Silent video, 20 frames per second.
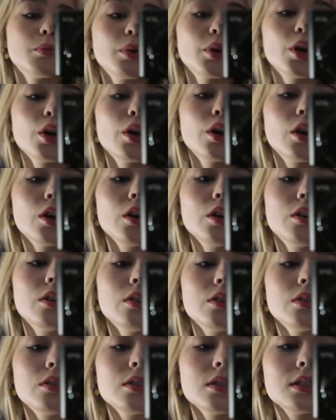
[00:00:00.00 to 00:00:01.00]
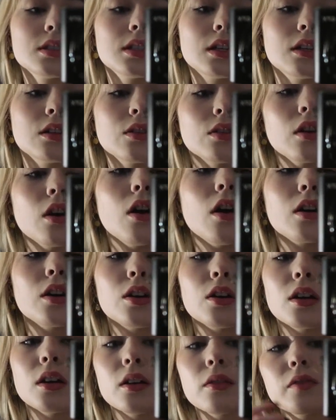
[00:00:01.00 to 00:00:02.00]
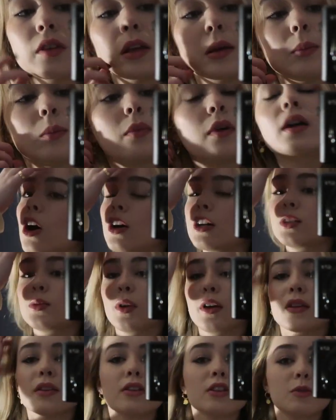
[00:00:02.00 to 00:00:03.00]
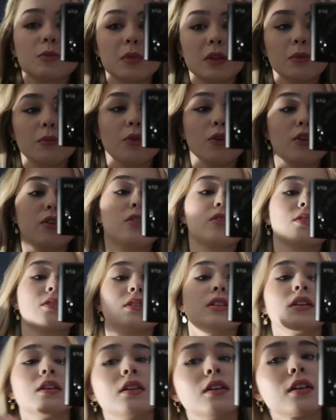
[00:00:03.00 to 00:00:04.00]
pearls in honor of him. Always wearing those big pearls